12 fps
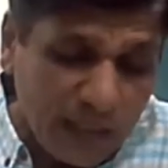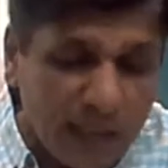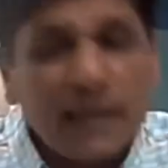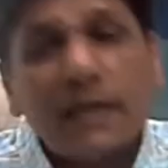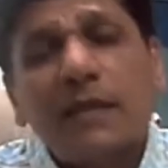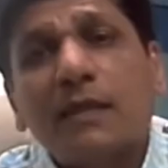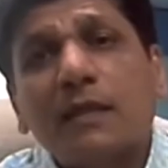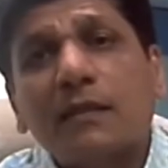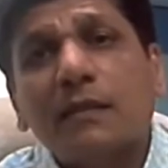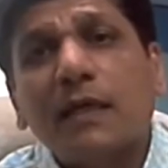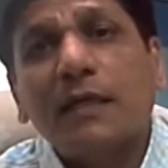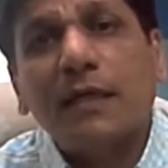And
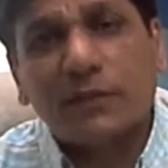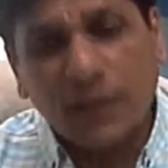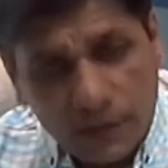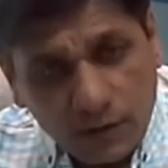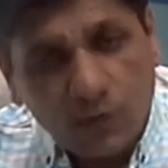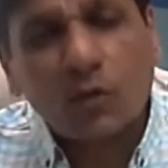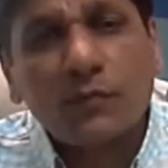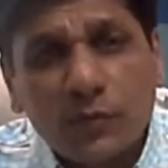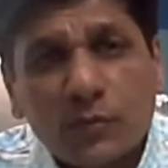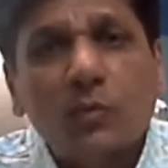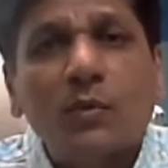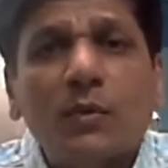I thank all of
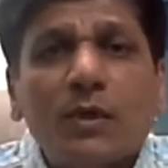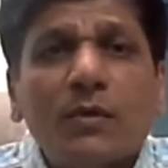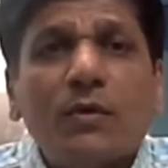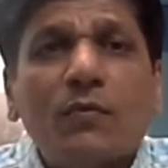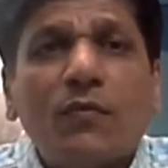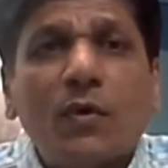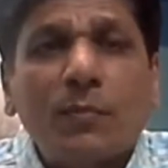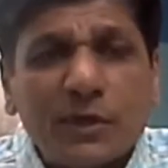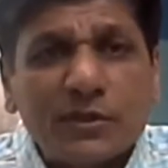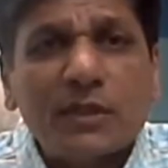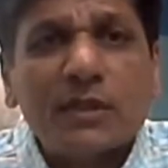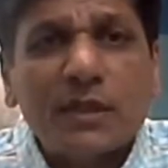you for
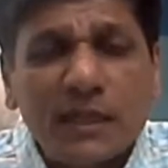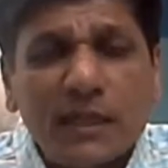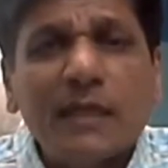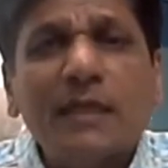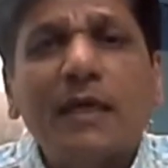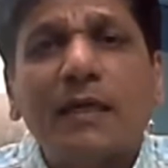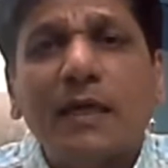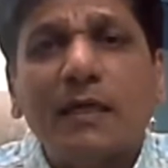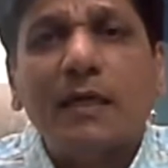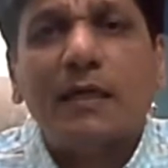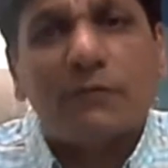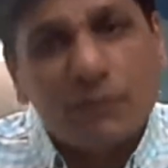patient hearing
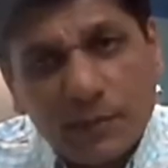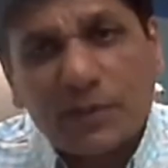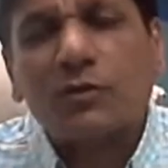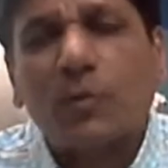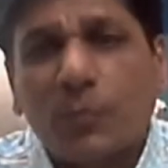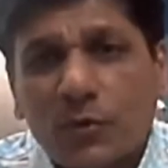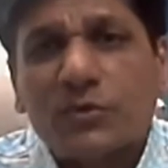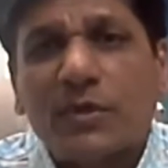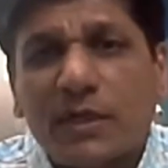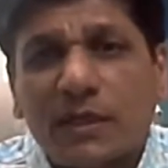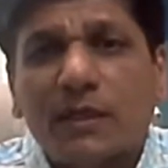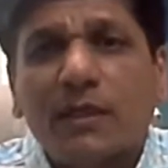and giving me this
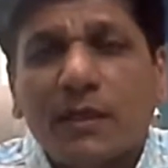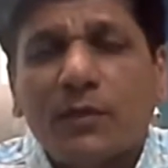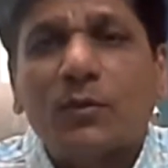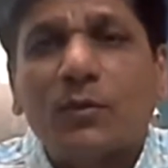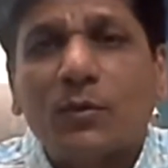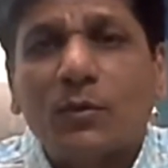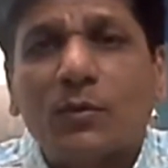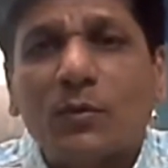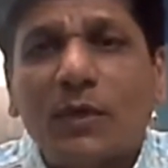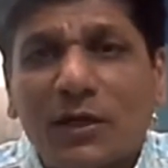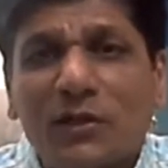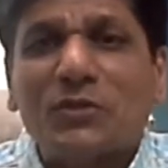opportunity to
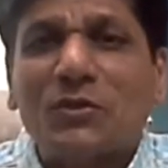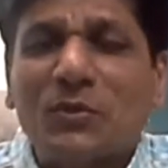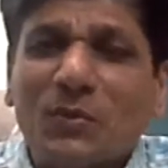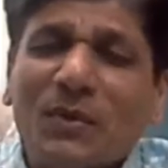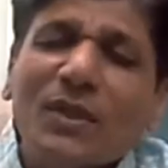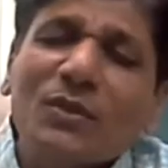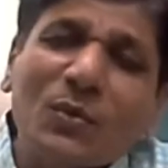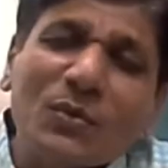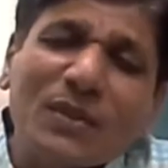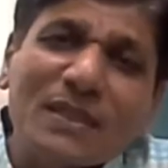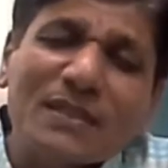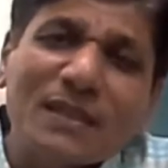address you through
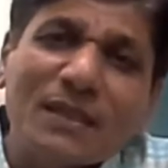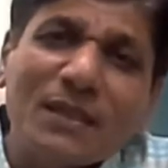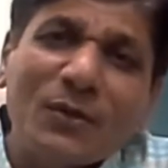this